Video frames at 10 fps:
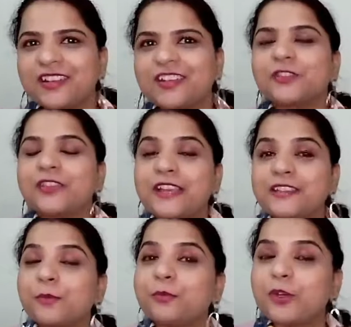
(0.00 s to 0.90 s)
So there is
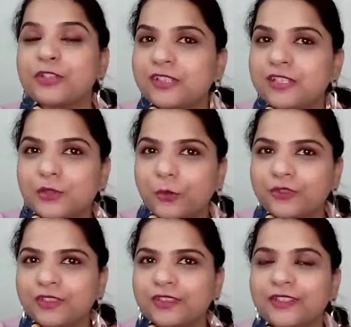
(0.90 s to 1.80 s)
a personal
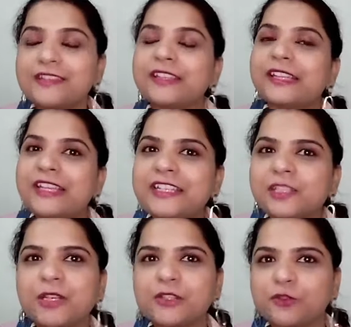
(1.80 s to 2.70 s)
zone, there is an
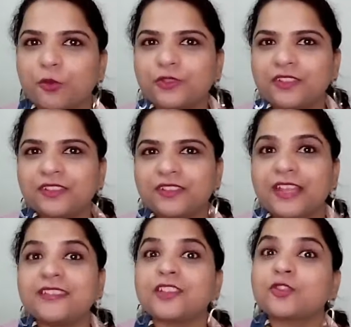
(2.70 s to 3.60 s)
intimate zone, there
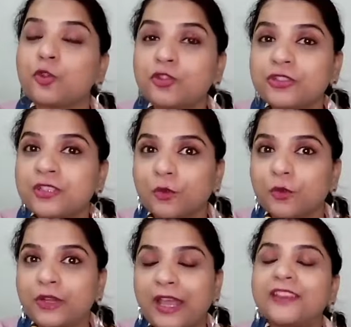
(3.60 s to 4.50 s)
is a social
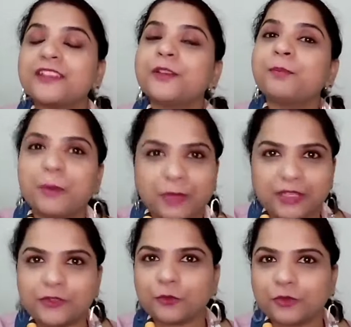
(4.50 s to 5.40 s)
zone, and there is a
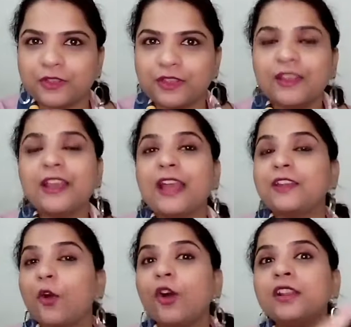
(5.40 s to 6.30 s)
public zone.
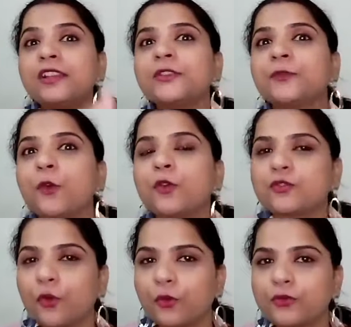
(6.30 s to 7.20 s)
And all these four
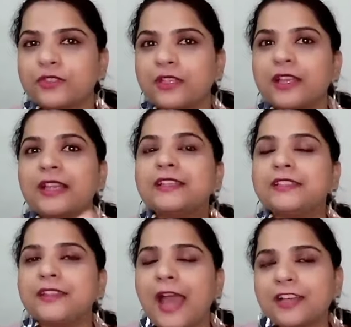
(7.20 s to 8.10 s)
zones
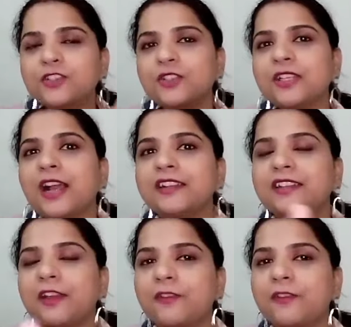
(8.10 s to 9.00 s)
actually are
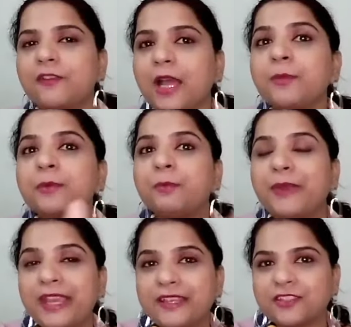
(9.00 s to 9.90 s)
developed
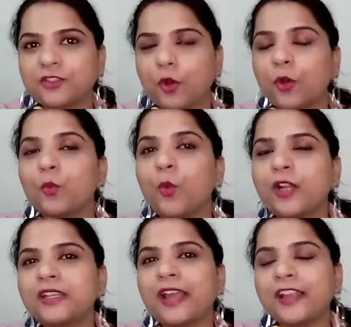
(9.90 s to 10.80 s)
based on
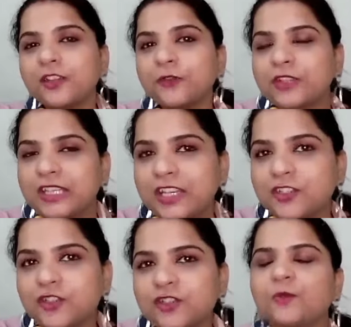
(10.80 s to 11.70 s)
what kind of
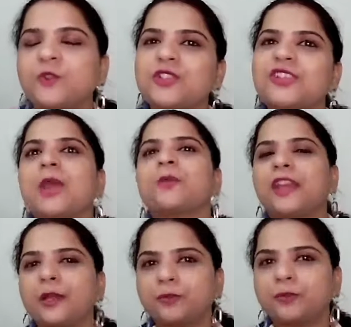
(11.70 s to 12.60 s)
relationship we share with
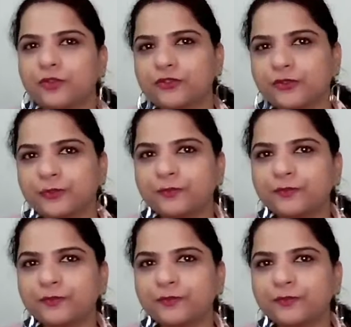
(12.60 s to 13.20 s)
that person.